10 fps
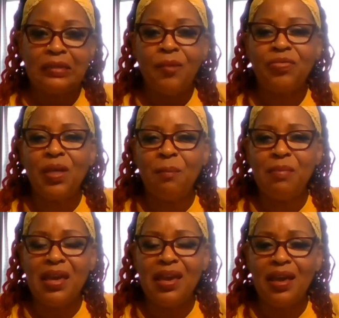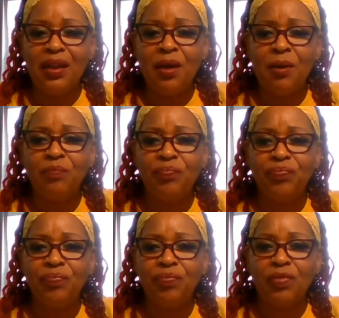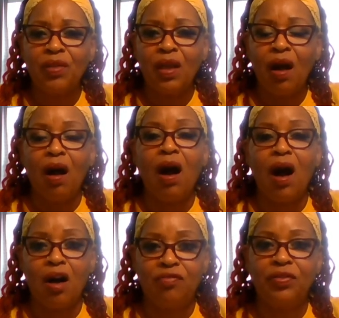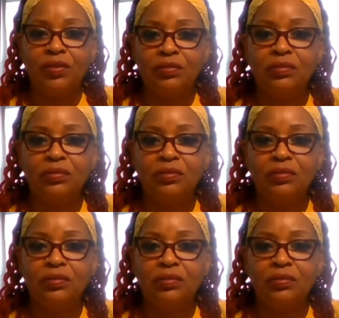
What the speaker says: The men are awful.